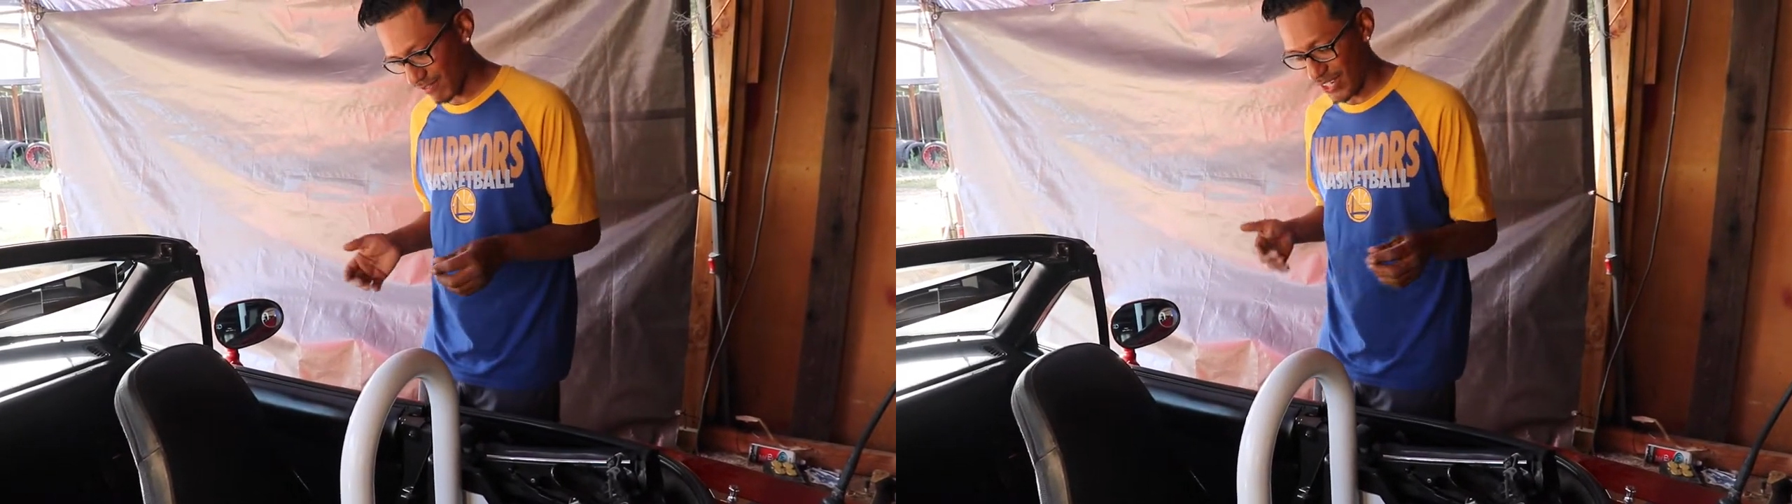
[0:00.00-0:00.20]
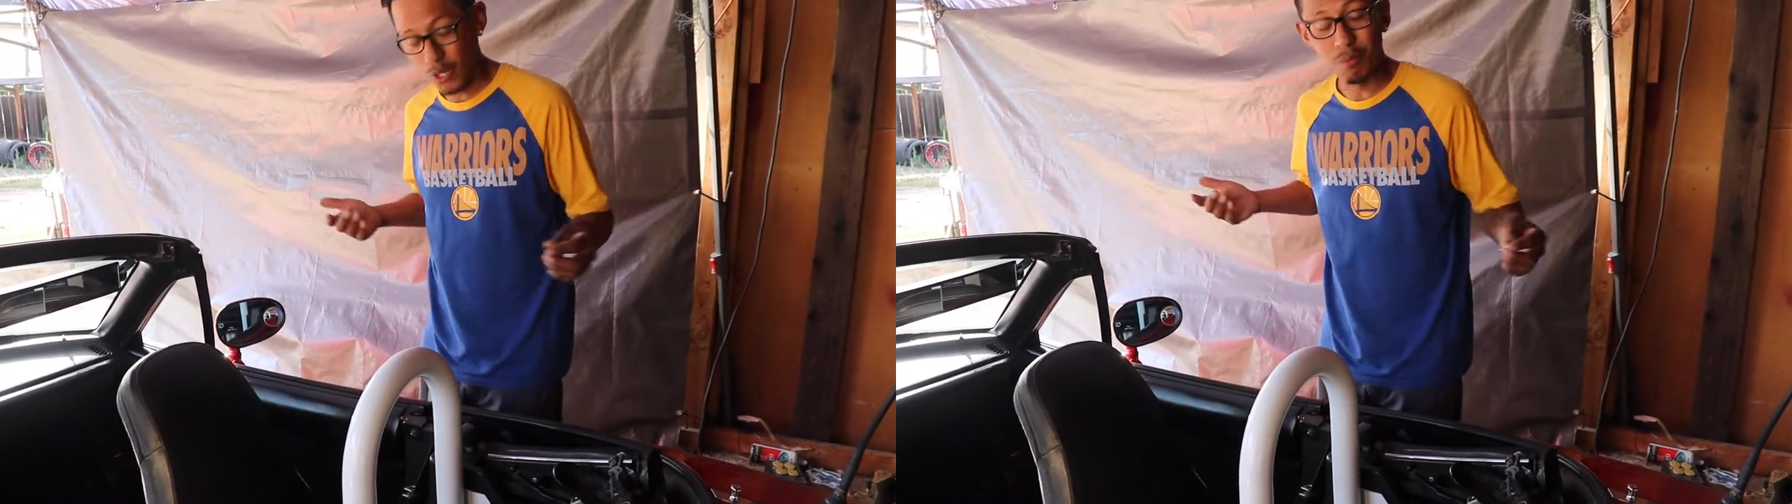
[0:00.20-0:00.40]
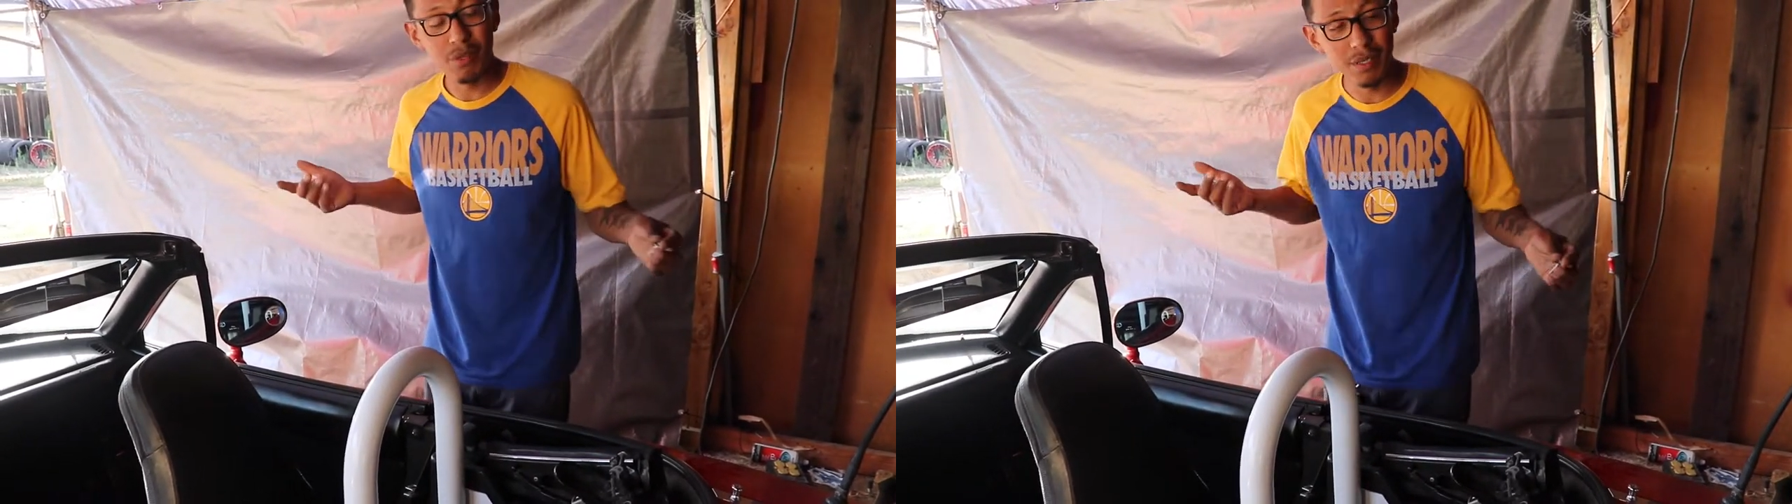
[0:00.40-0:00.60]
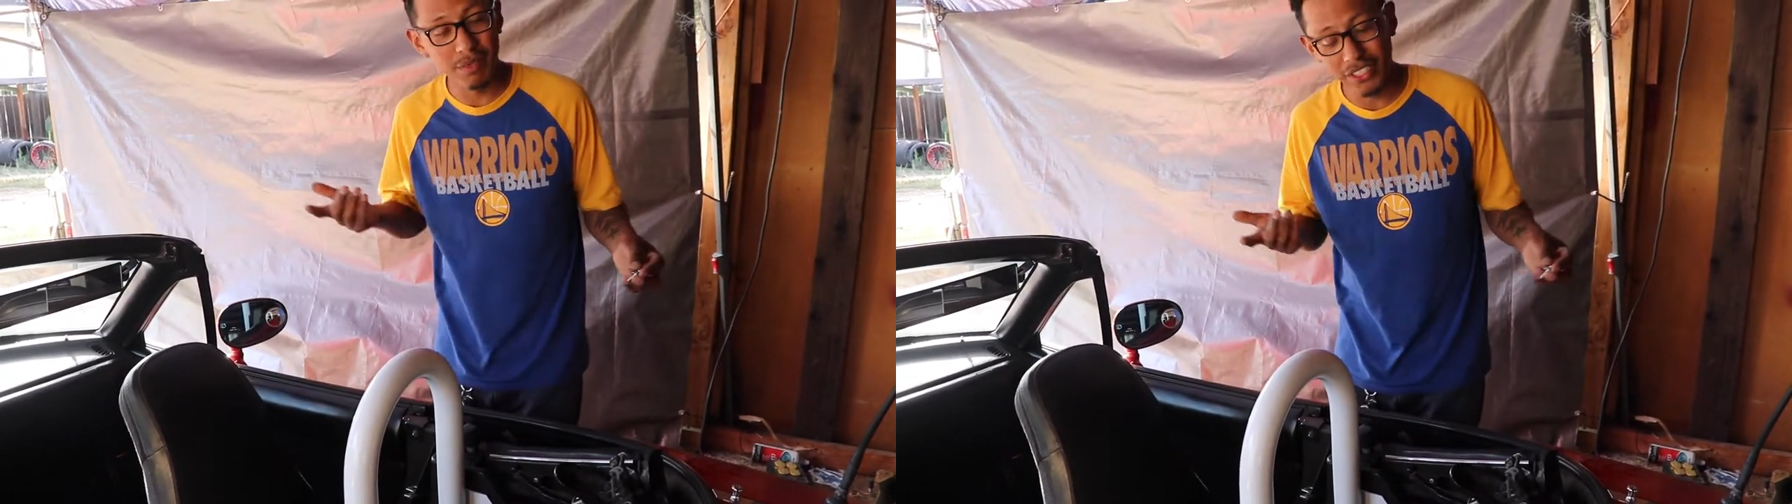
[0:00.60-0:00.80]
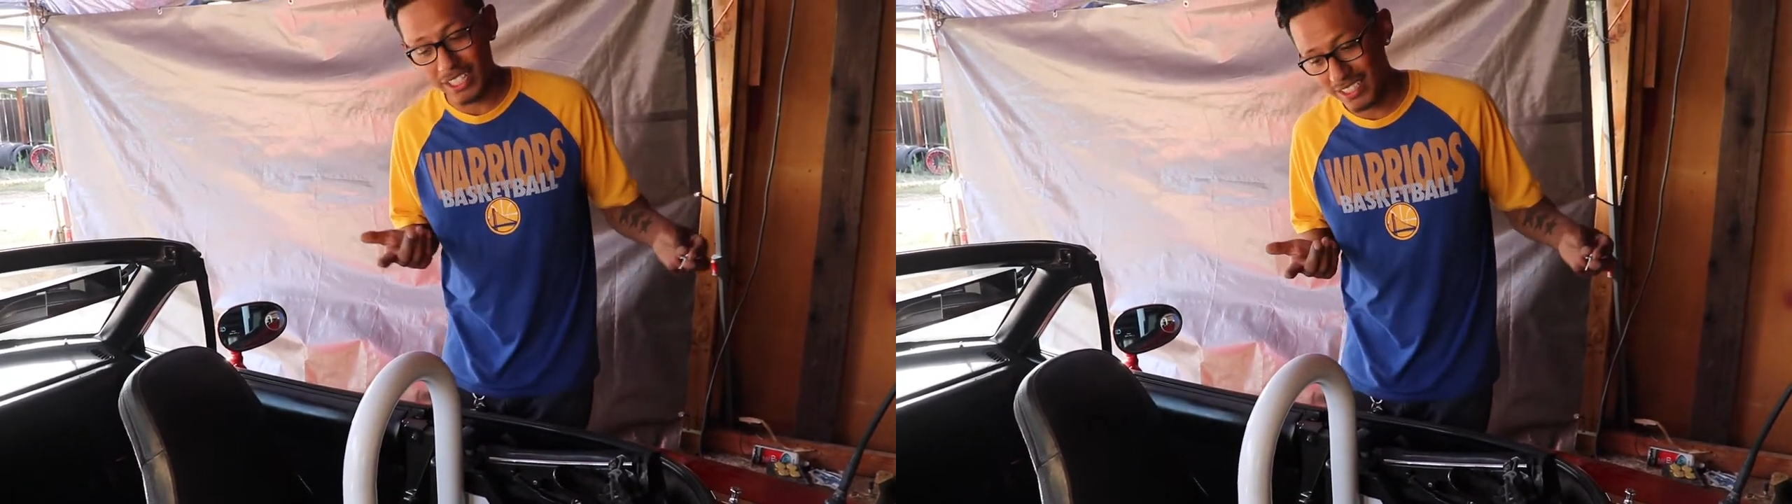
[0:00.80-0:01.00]
I know pretty
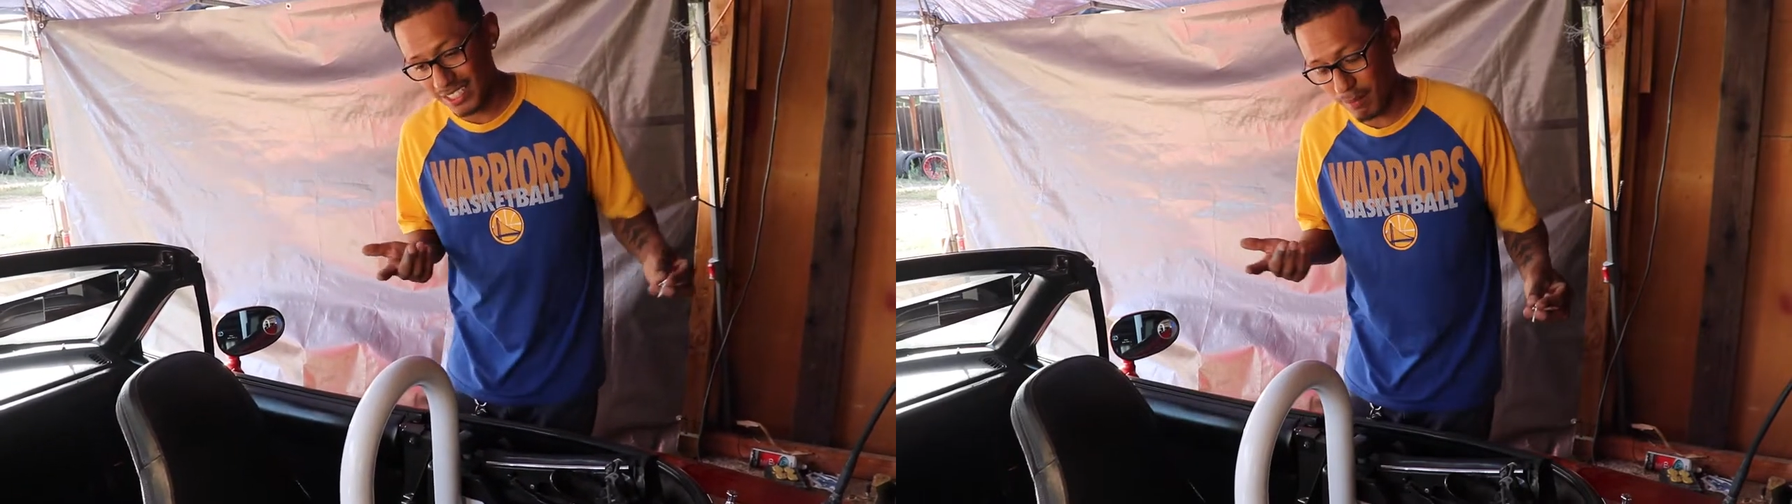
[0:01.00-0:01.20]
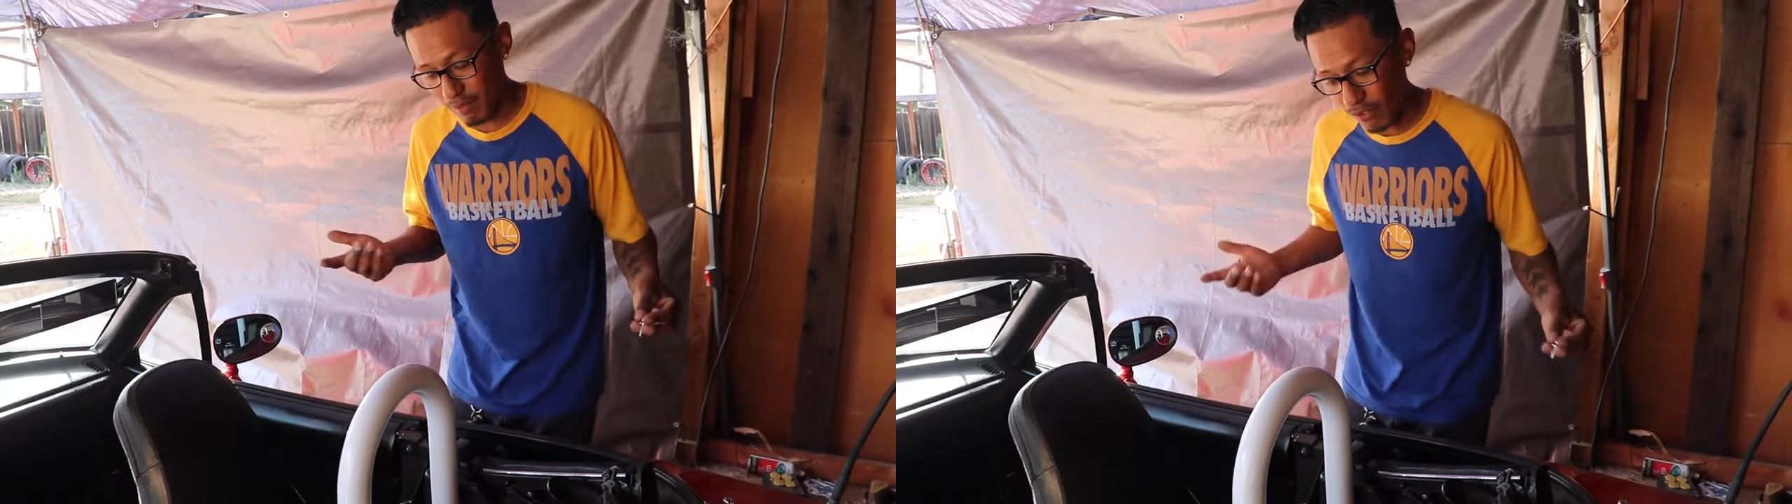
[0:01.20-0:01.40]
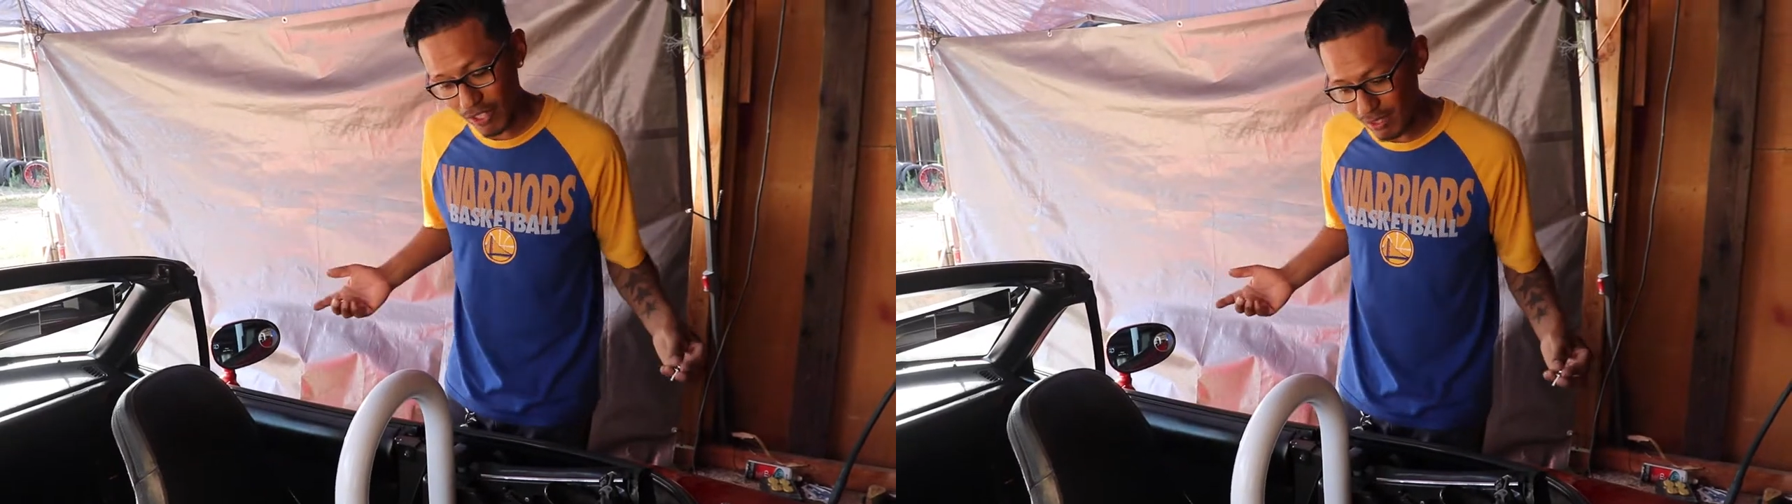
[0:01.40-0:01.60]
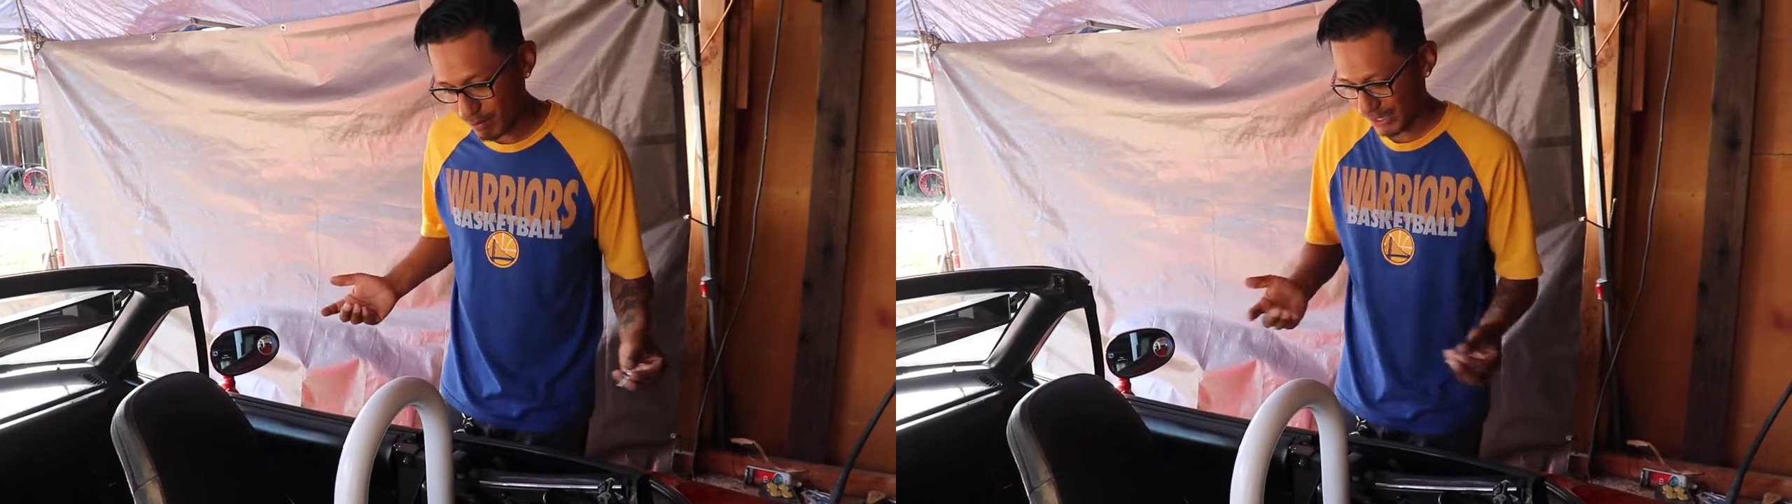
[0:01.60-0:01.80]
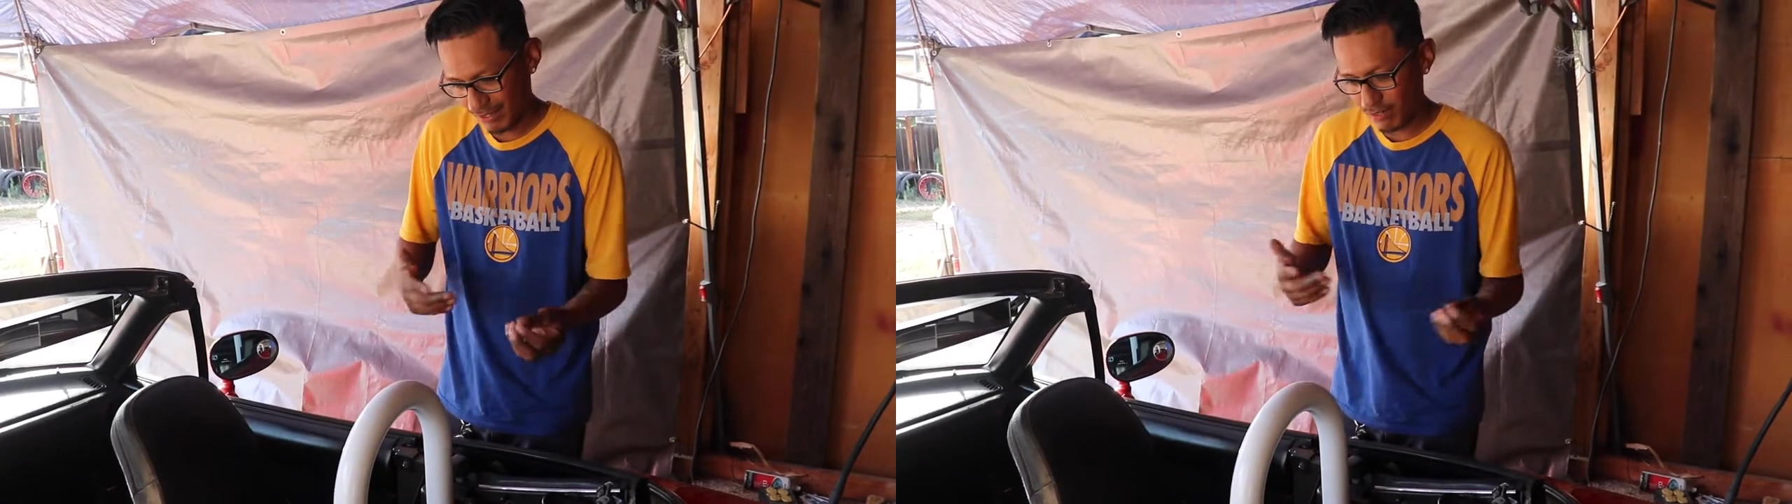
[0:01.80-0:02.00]
much you guys seen it before
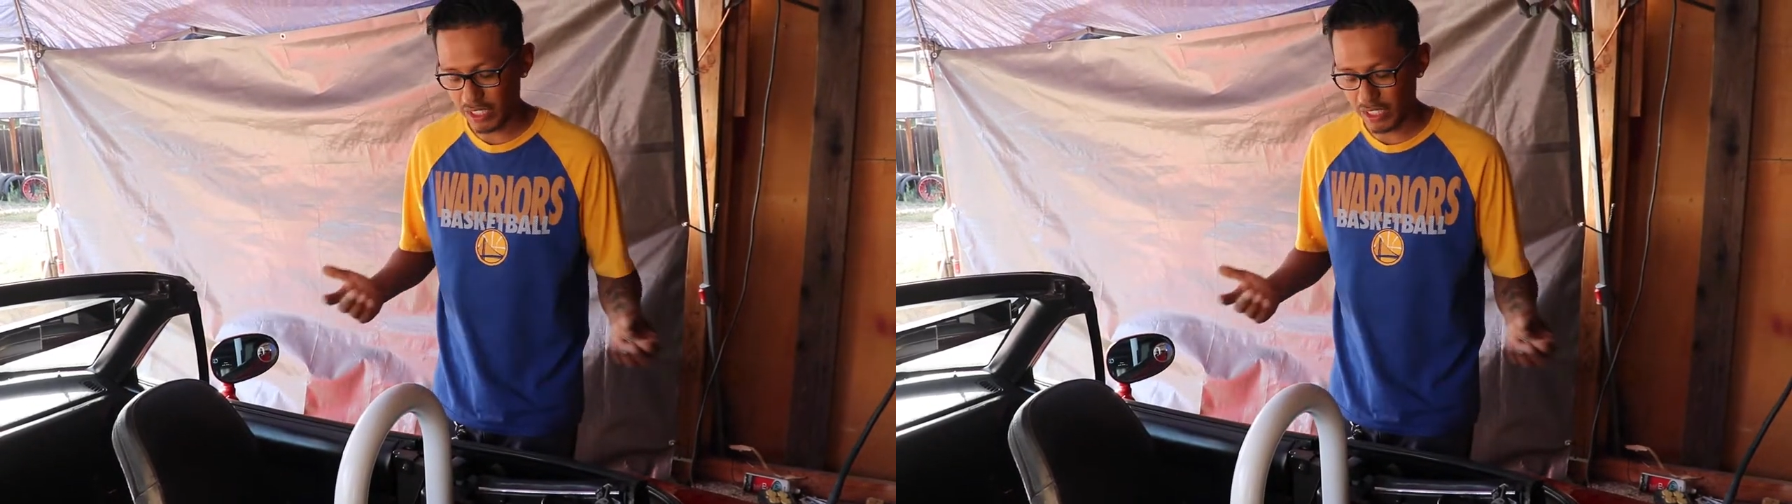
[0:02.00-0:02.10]
but